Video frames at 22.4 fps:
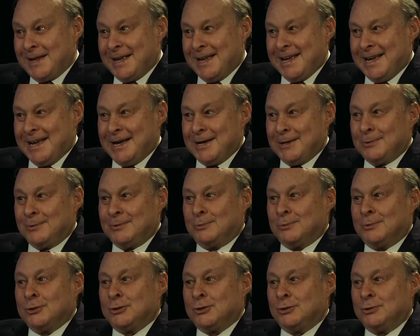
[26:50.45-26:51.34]
and
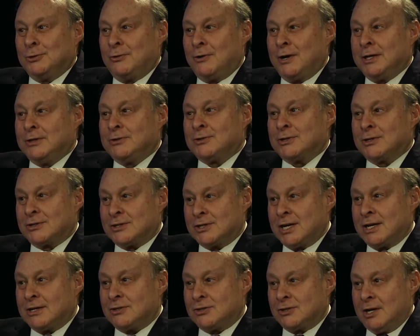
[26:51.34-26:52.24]
wish you great
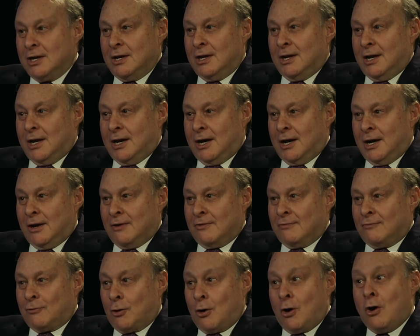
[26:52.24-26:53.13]
success
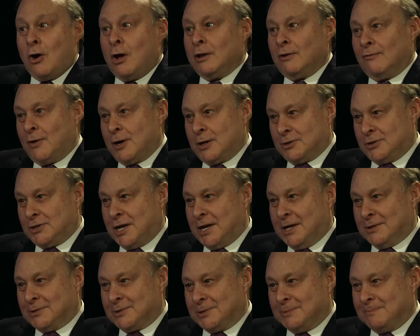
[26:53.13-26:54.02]
for all of our
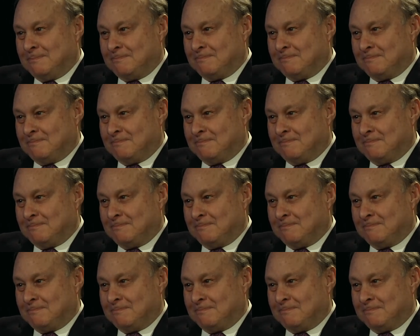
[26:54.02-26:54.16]
sakes.